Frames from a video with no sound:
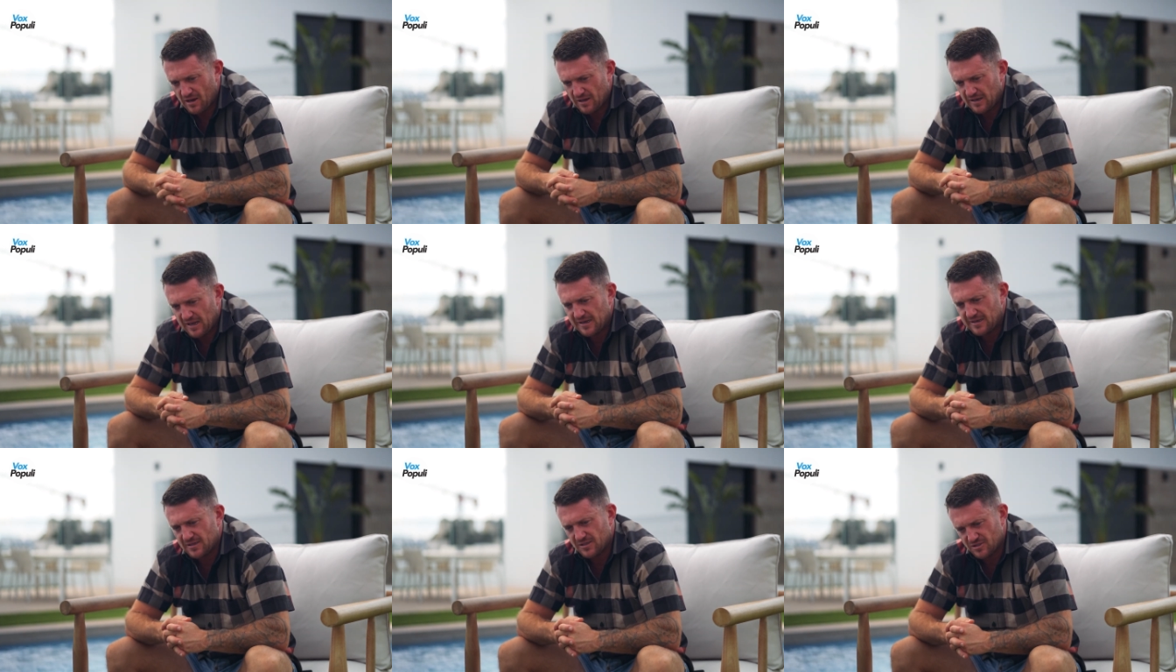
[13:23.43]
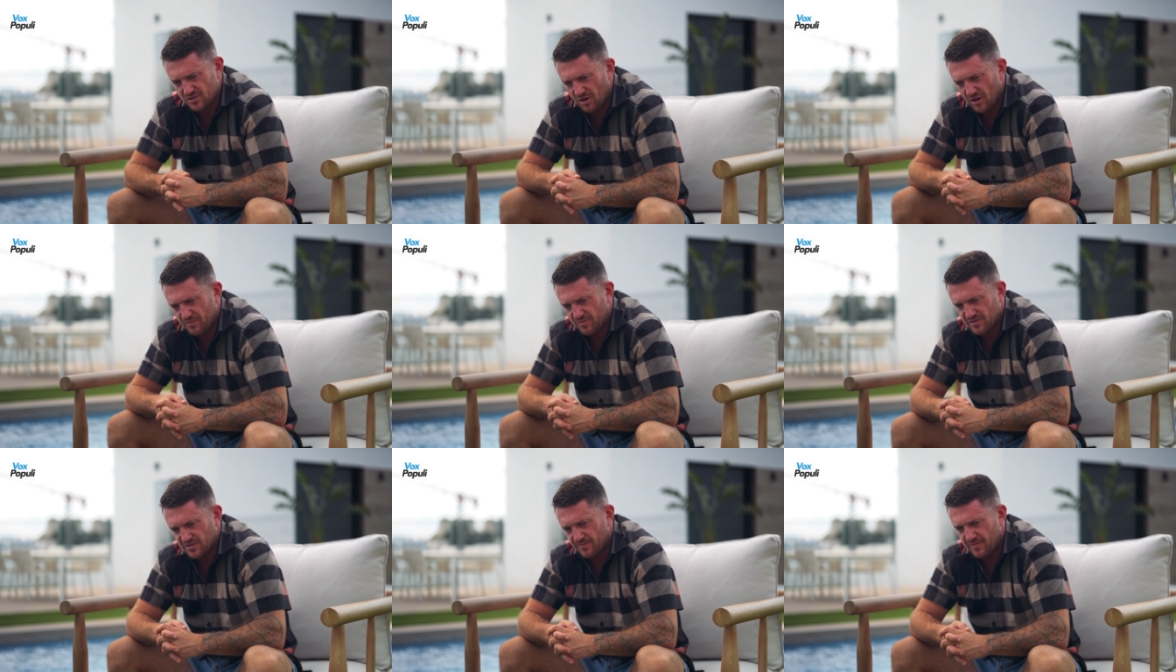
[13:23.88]
I landed in
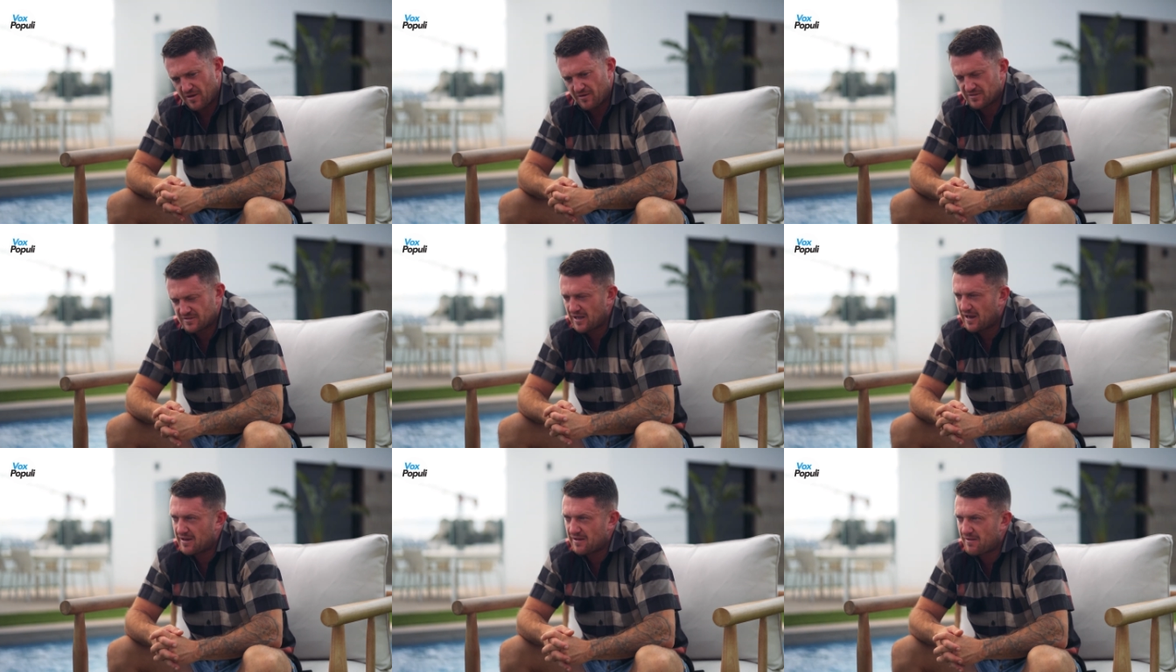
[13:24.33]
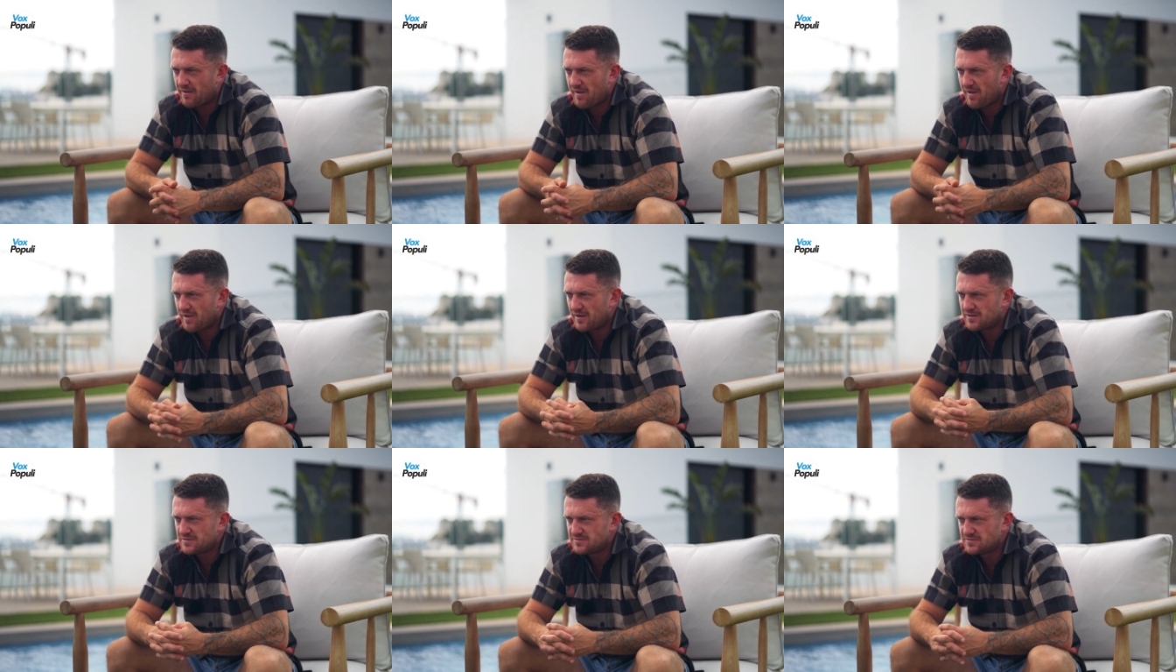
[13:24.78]
Cyprus, I'm there a day.
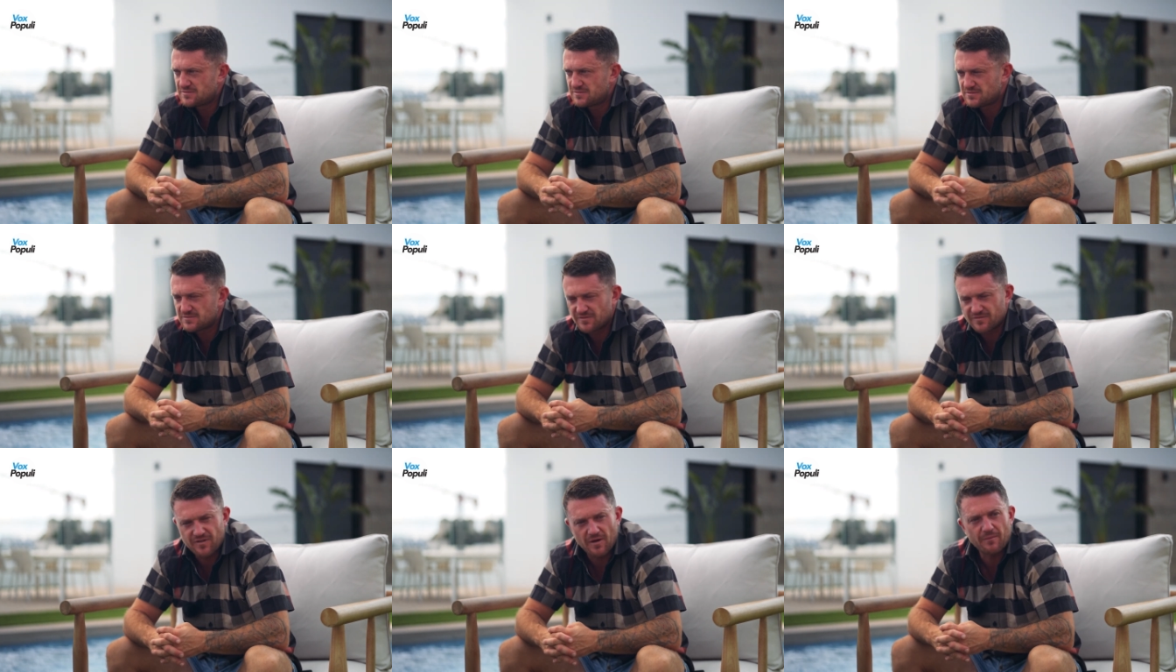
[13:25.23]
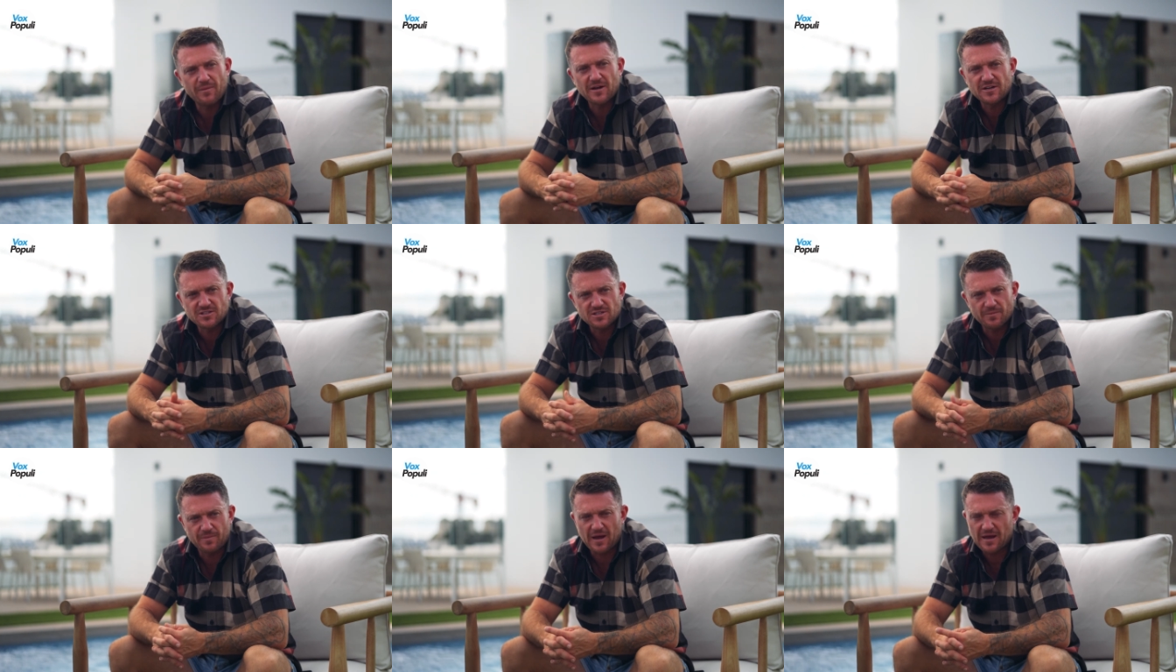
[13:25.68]
The front
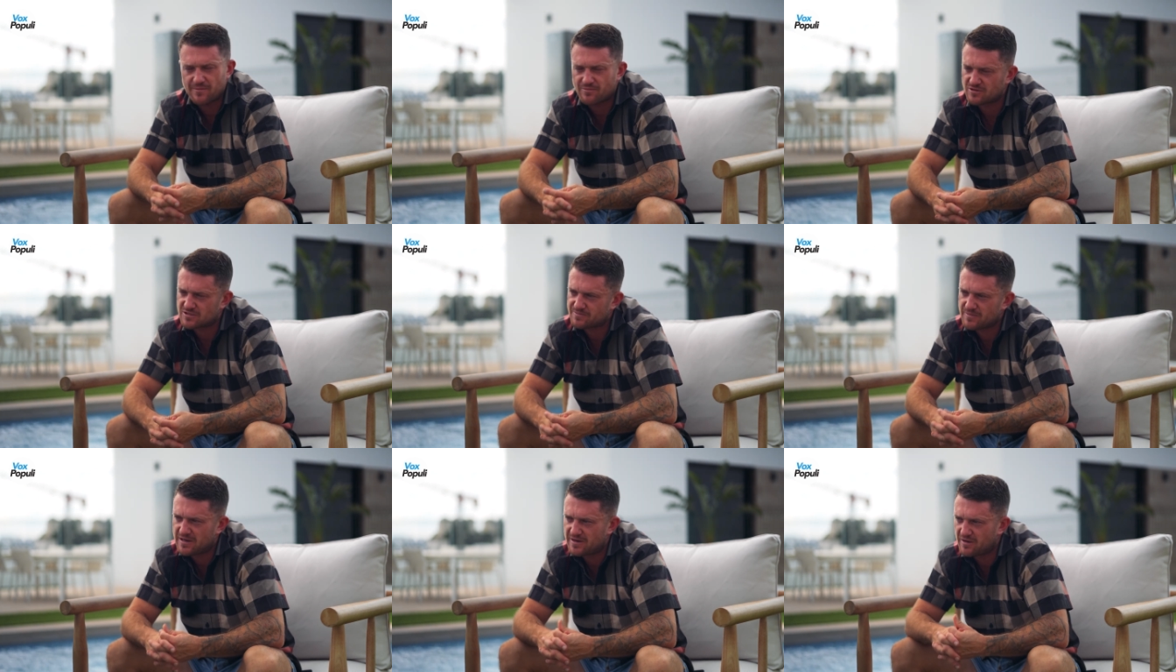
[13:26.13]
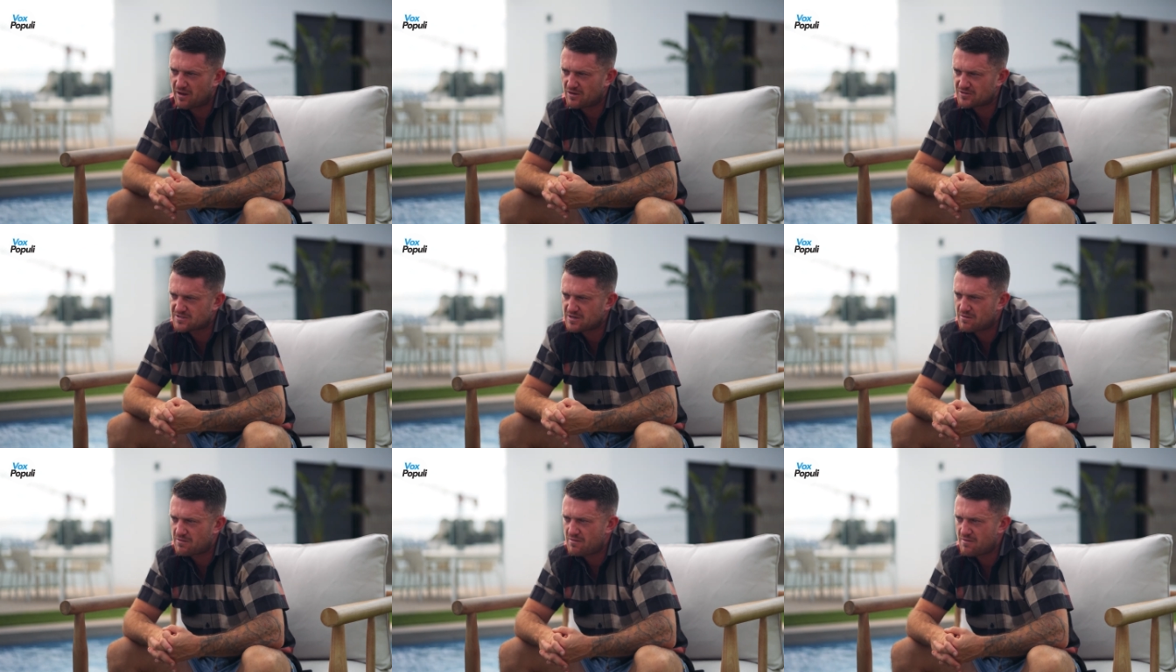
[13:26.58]
page of the paper is me in the
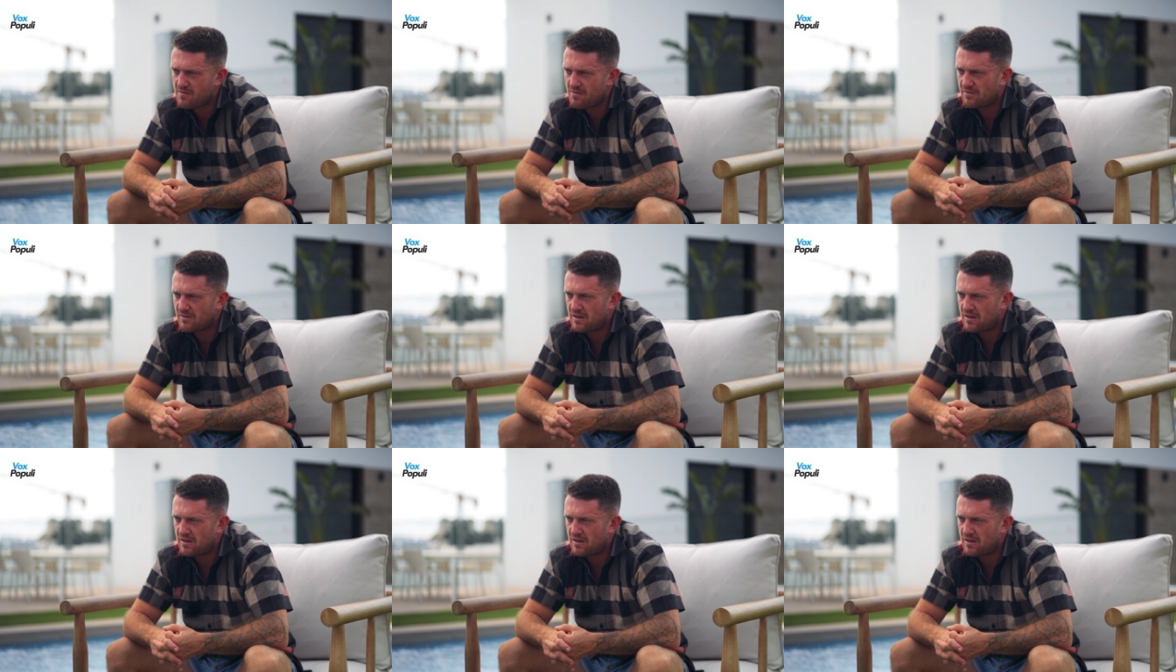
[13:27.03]
hotel.